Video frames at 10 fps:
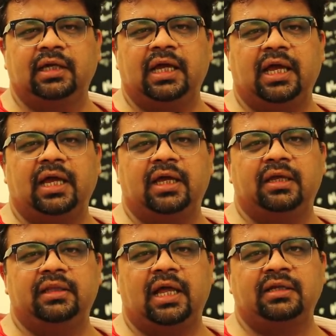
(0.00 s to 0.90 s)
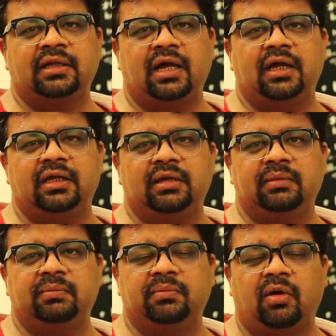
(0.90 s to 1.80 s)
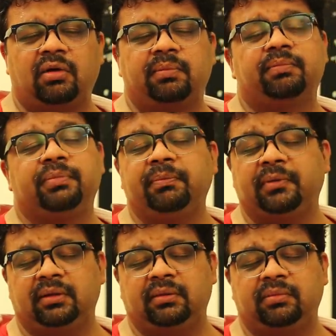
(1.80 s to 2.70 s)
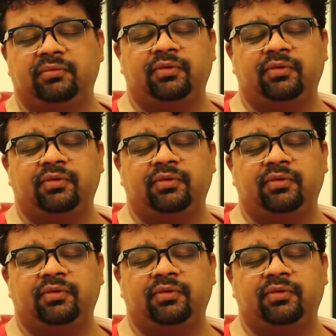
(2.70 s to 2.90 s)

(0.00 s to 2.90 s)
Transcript: and that guy or people